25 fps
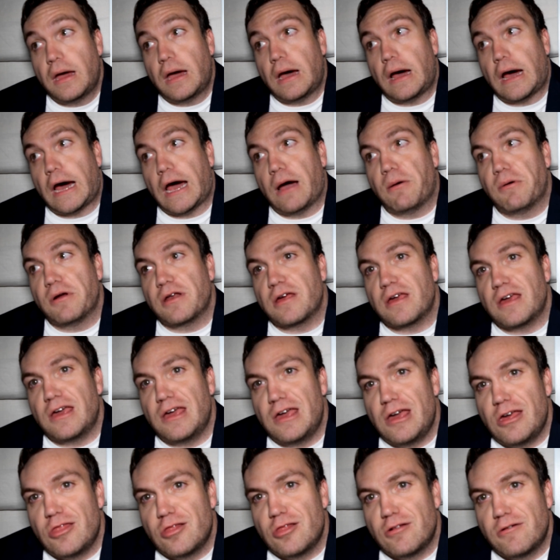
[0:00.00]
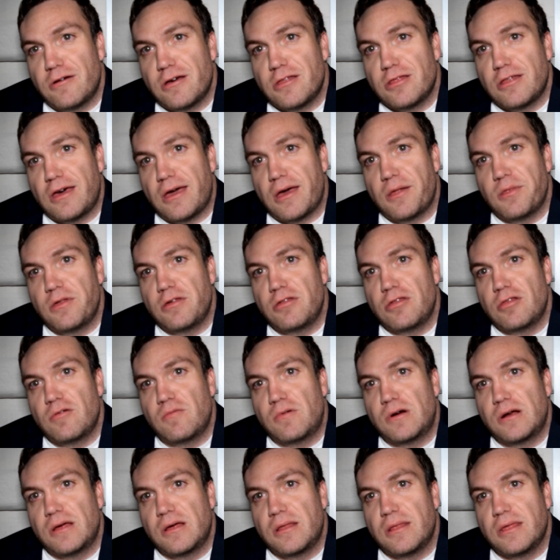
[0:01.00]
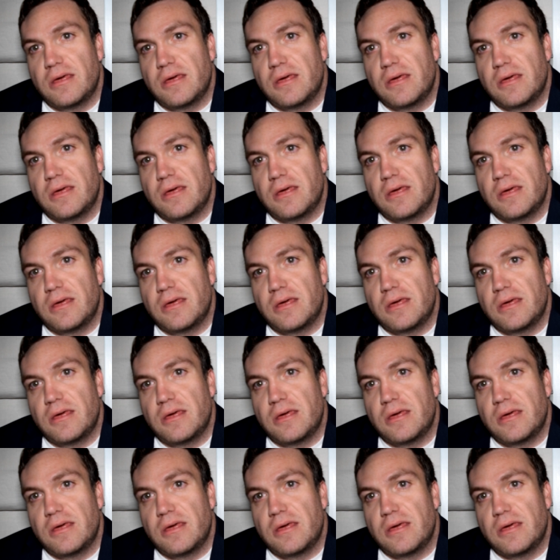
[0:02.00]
I would easily say this is one of the,